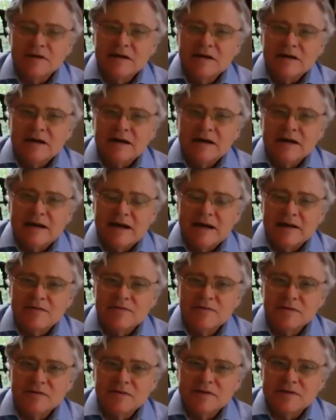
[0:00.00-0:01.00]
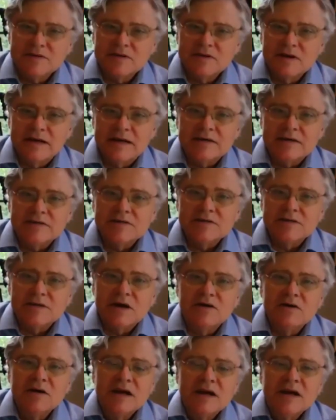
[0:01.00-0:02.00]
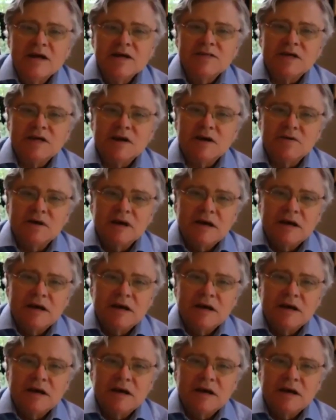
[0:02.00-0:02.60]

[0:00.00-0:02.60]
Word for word: uh, get through this thing. So, so,